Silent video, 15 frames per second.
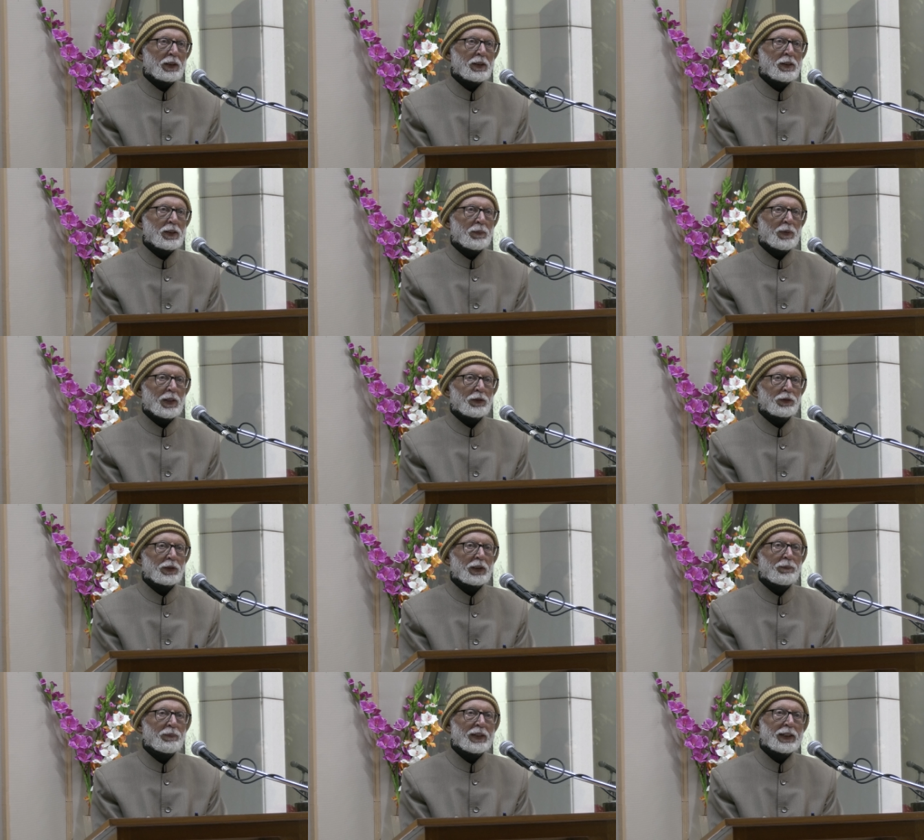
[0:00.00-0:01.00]
is
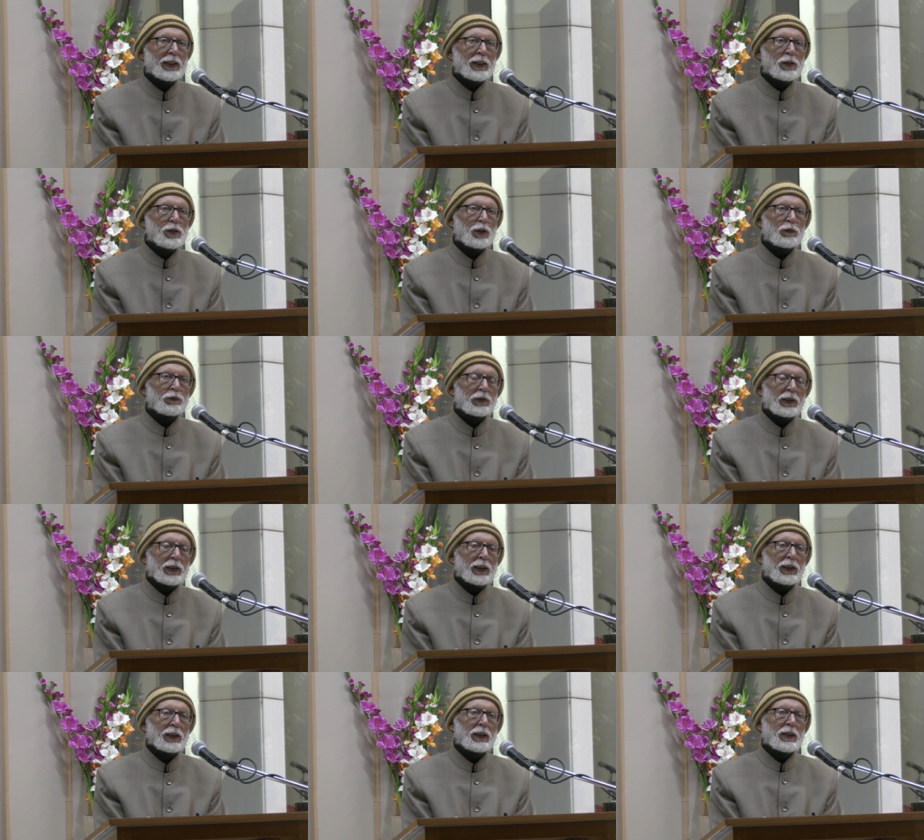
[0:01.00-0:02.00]
about the beginnings of
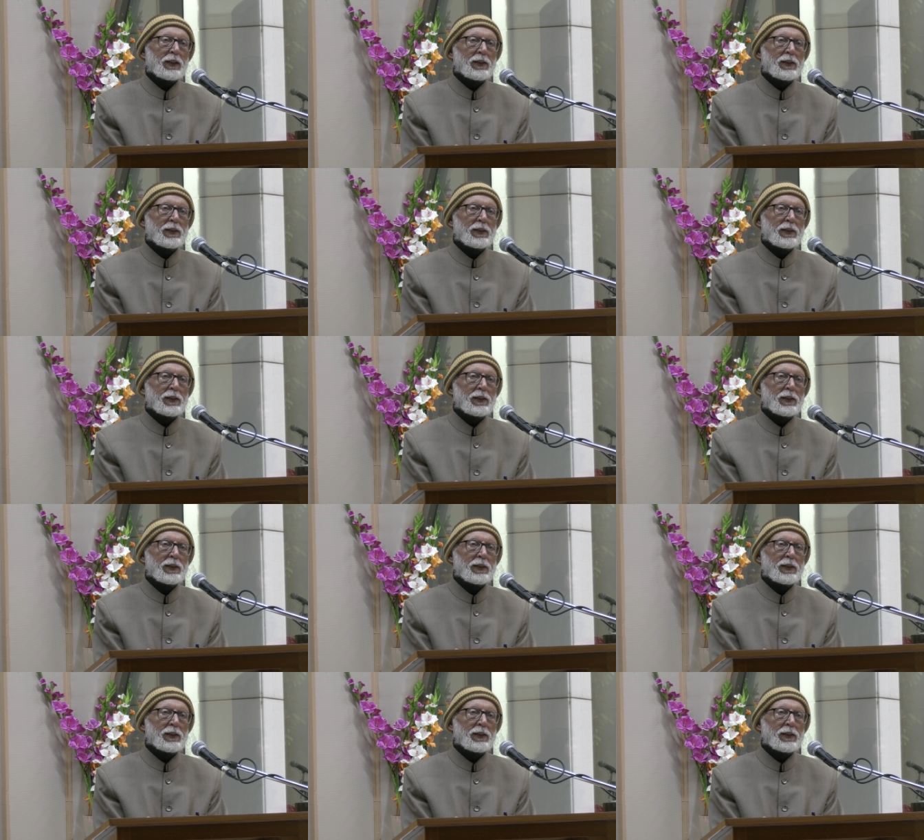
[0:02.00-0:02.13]
the